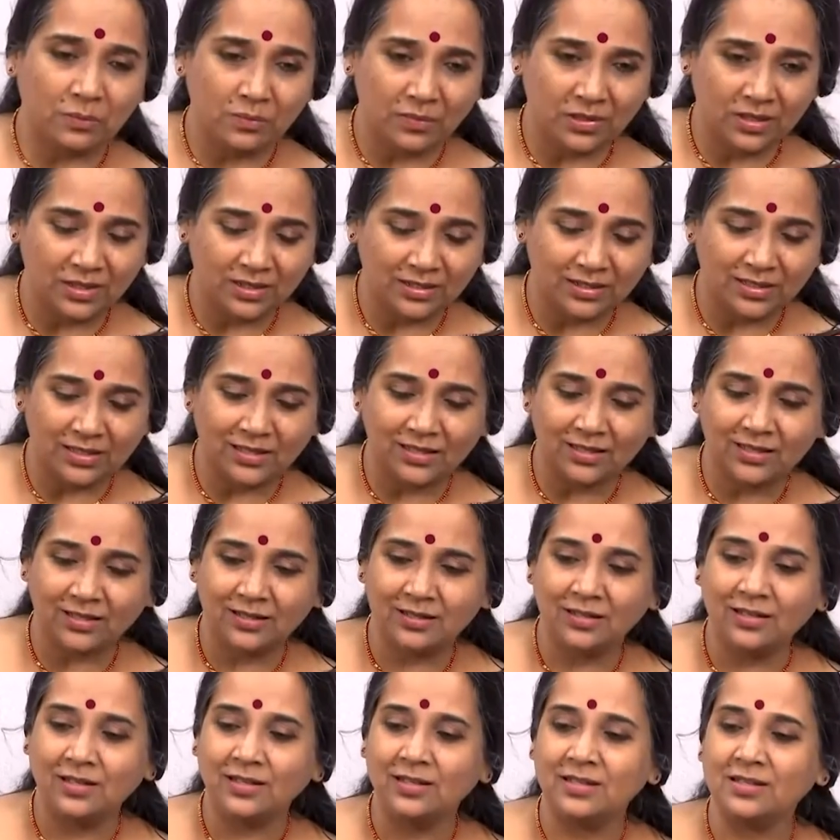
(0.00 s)
ma da
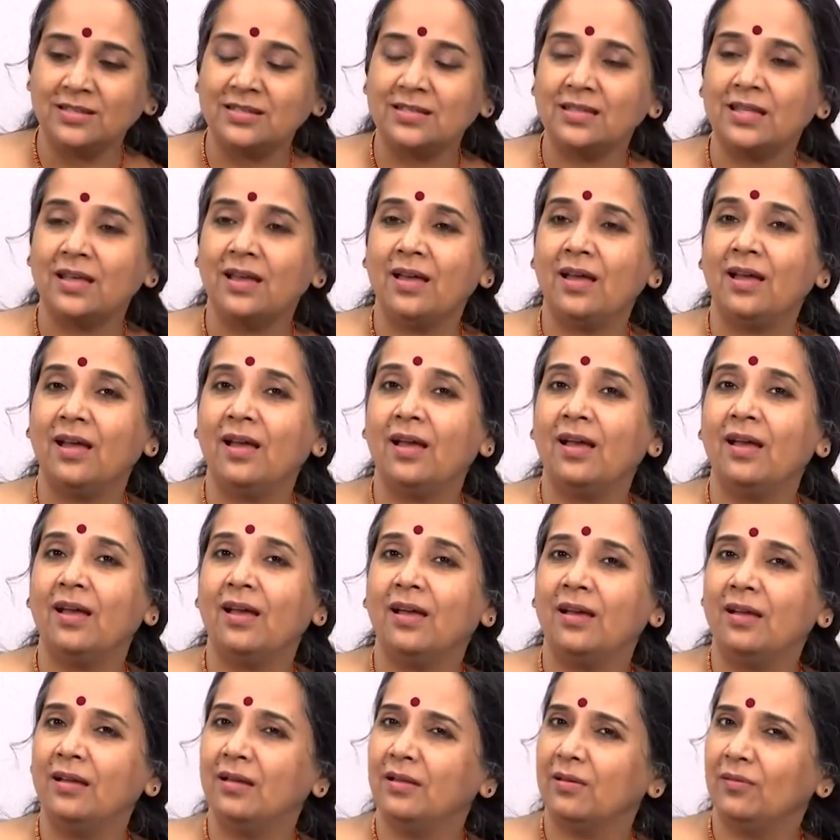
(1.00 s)
ni sa.
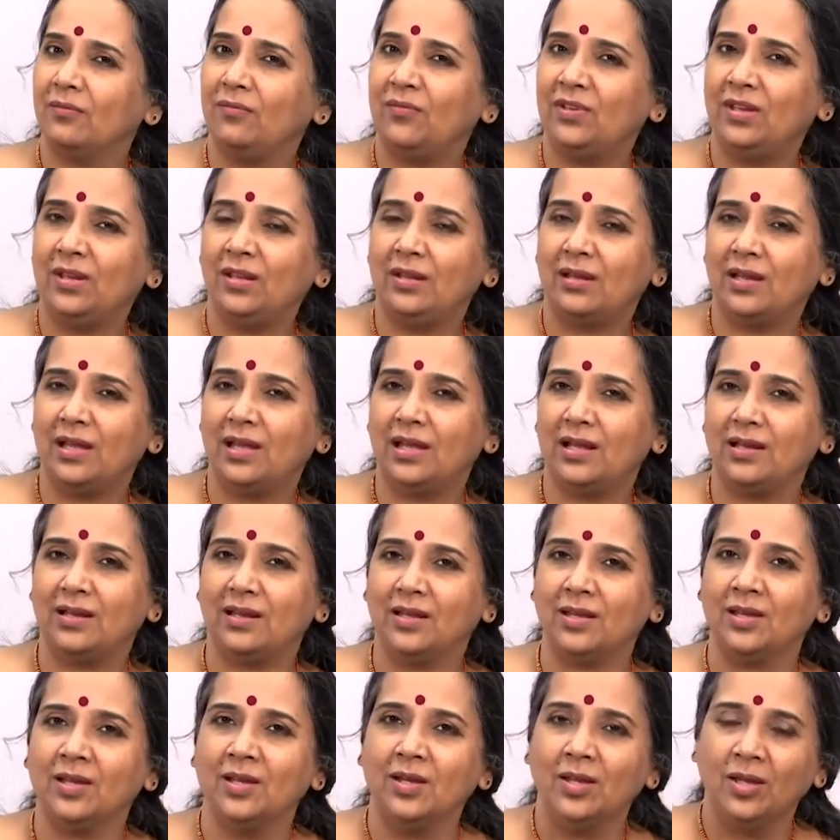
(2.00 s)
Very
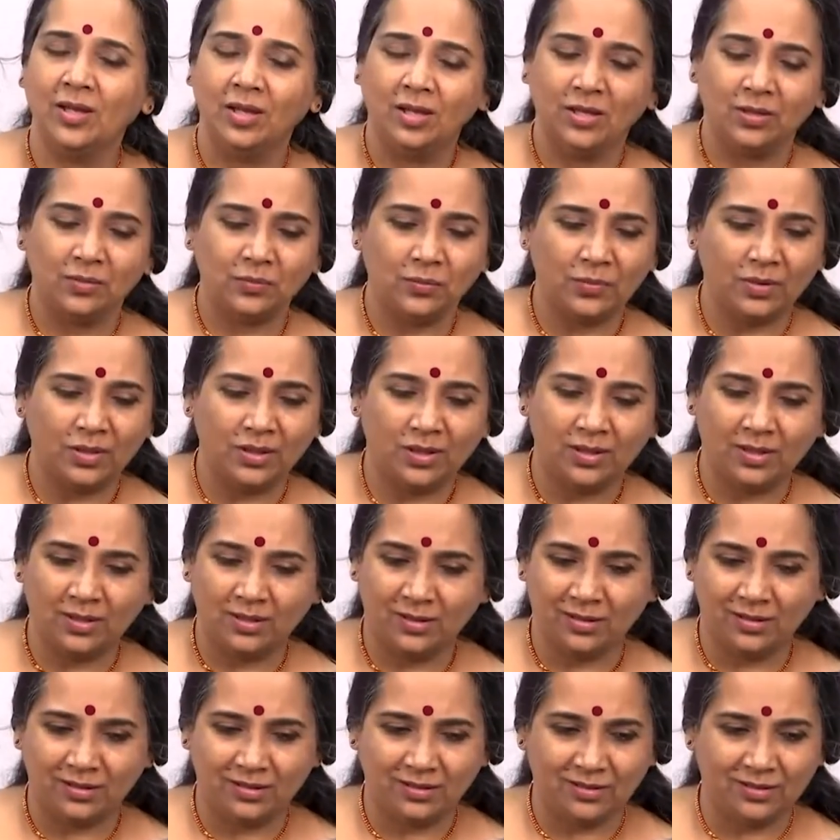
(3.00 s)
rarely. Ma
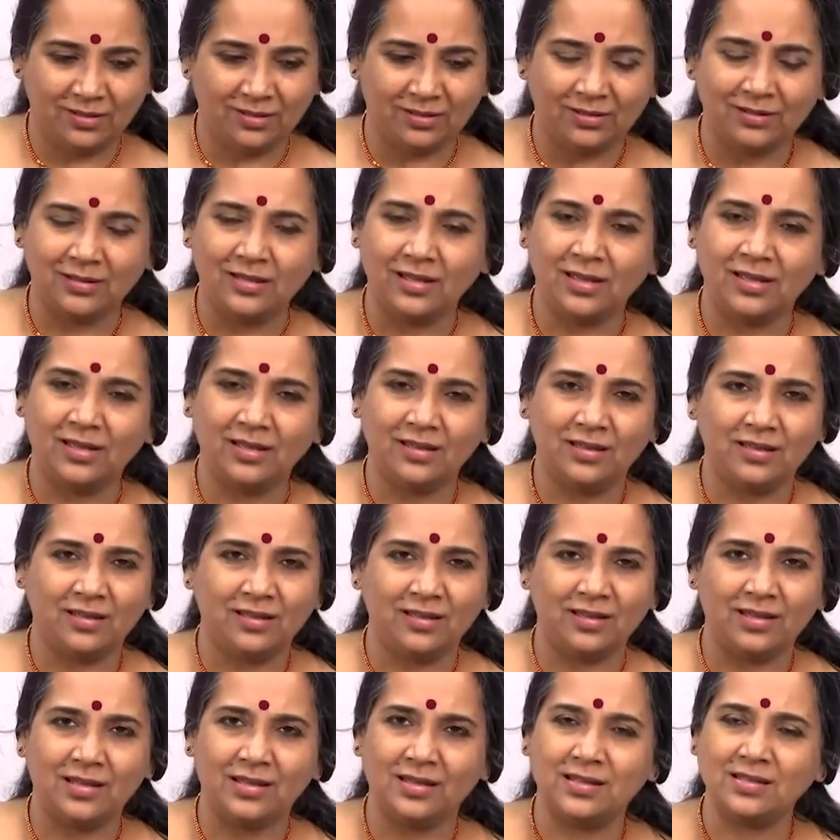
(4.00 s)
da
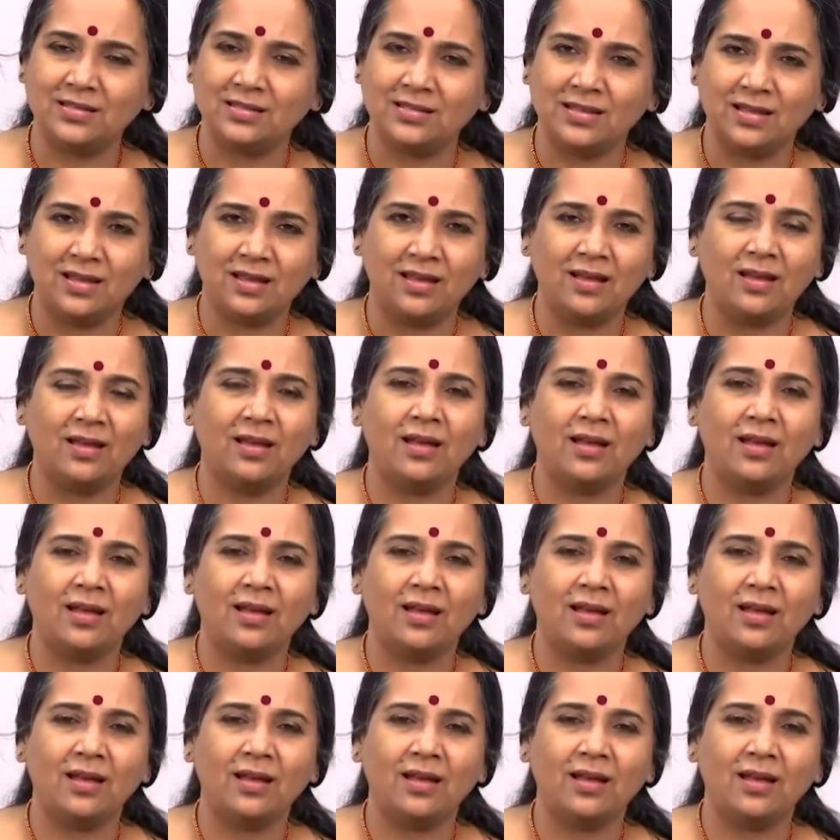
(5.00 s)
sa